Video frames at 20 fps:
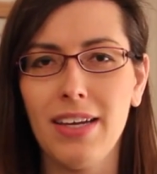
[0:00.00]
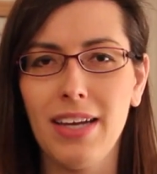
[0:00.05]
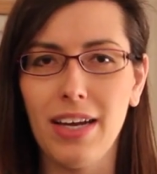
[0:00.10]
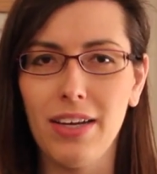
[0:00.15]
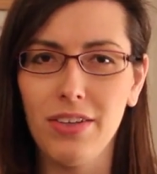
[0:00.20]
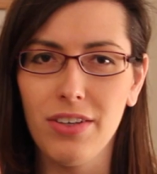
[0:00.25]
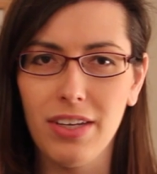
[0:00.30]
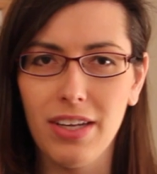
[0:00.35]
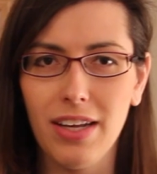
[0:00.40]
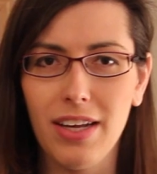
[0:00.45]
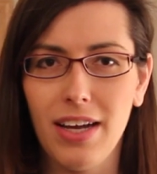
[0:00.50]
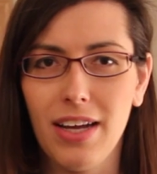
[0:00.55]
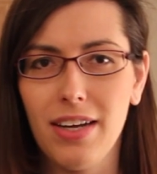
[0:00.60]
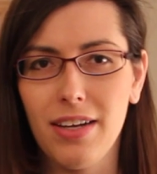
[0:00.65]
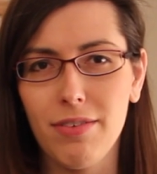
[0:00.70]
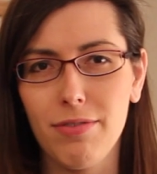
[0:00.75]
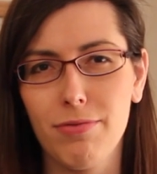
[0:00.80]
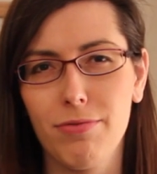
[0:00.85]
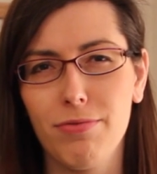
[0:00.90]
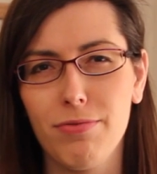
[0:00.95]
Now you can kind
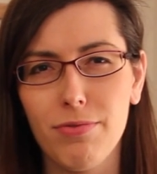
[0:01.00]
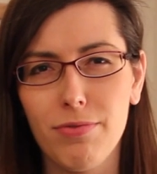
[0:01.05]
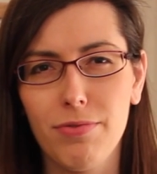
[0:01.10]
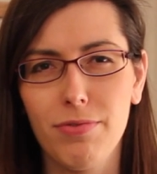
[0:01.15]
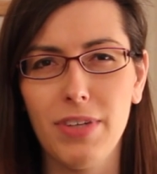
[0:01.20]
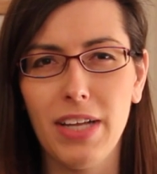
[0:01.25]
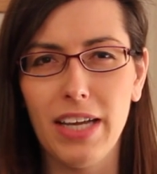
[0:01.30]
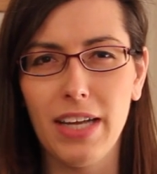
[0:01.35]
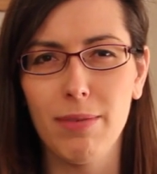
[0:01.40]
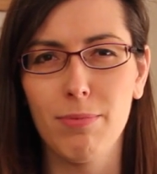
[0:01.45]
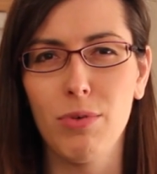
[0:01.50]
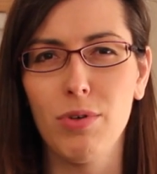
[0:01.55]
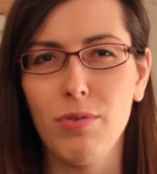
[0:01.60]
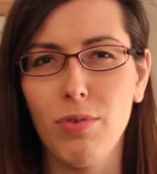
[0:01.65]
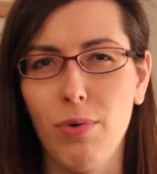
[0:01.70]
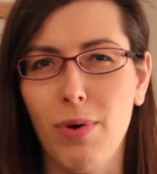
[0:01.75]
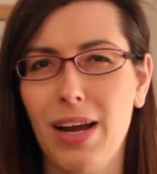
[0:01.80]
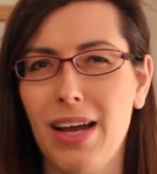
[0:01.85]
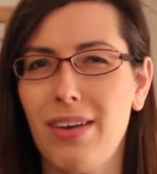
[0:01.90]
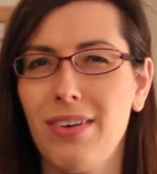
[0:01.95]
of flick and
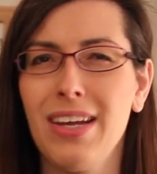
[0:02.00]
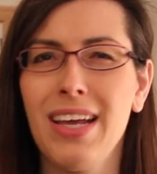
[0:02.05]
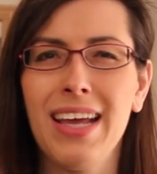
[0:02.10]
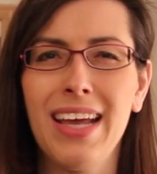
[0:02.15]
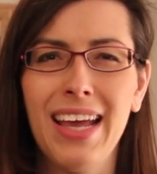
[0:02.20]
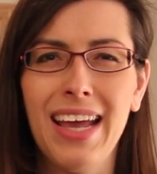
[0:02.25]
move around.